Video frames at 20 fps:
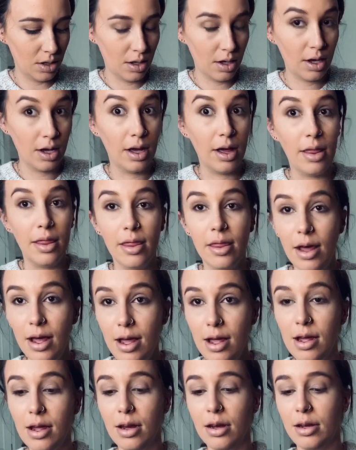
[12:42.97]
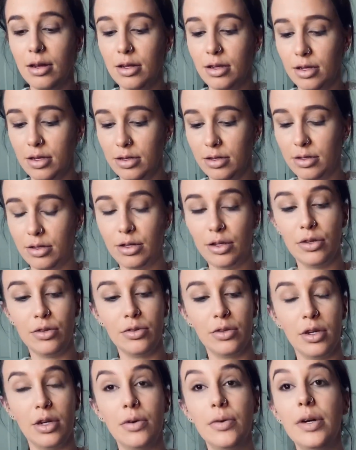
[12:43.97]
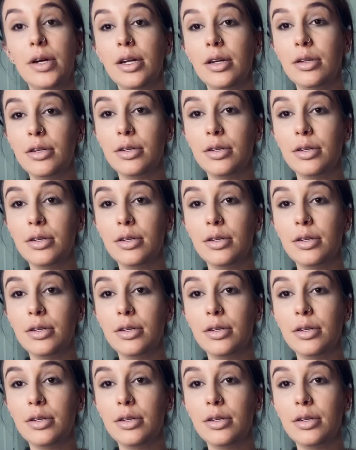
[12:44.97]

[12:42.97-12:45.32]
And then you'll go in